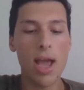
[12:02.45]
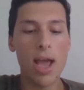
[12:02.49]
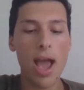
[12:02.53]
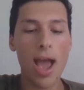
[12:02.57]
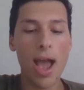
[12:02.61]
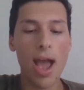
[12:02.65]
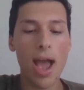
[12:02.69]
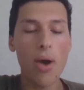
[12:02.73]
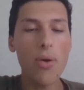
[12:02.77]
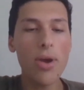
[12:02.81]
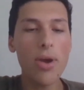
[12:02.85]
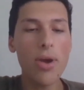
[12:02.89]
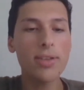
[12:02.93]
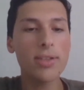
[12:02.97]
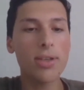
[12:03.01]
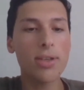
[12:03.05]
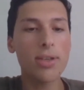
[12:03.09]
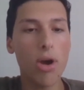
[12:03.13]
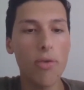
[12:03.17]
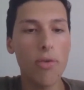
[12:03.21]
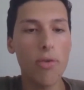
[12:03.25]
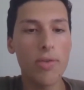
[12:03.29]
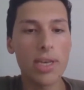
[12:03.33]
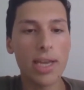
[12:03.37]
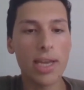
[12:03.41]
How has
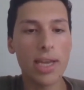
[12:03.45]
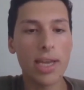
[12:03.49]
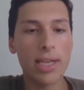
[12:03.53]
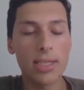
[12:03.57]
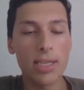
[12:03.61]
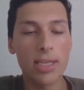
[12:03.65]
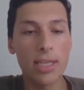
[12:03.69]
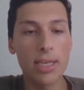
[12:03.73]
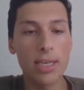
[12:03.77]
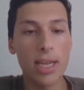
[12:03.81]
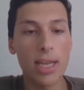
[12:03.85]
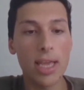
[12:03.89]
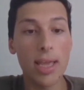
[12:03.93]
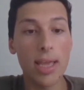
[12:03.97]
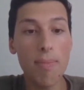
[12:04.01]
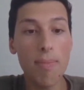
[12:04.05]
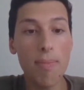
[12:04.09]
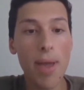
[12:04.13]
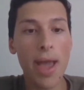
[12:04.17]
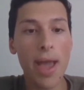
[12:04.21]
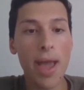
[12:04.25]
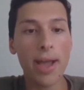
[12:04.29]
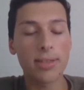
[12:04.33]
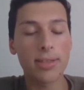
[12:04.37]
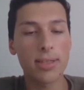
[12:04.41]
COVID-19
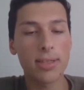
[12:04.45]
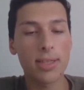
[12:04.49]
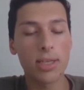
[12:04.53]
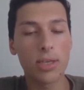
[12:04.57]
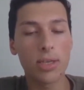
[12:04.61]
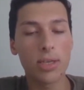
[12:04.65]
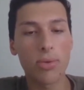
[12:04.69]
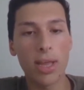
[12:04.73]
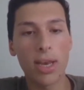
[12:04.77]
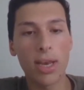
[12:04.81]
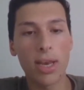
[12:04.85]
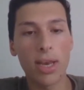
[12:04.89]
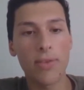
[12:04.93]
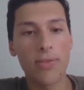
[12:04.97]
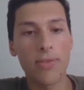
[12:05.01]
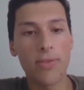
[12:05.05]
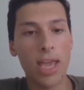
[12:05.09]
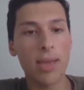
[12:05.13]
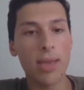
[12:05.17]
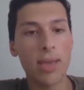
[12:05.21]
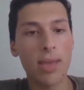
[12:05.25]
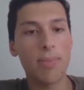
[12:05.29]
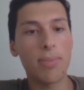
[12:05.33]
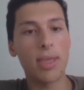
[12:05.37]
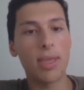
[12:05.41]
impacted the grading of
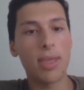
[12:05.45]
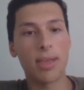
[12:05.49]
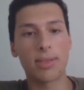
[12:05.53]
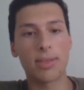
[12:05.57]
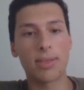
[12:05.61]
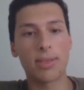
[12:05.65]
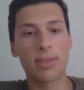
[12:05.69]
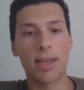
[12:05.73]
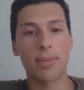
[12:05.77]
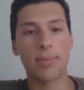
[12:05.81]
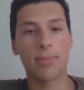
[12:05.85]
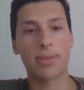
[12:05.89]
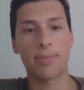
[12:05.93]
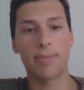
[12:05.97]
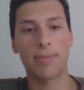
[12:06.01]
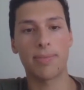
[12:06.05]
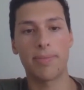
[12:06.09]
AP exams?